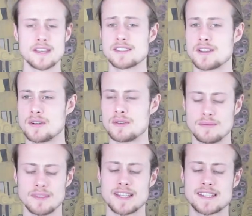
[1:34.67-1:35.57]

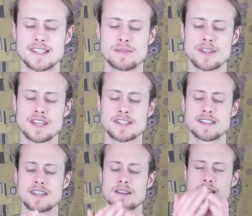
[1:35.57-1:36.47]
So let's see what that's
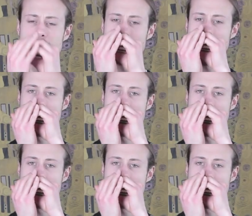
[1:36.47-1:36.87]
gonna sound like.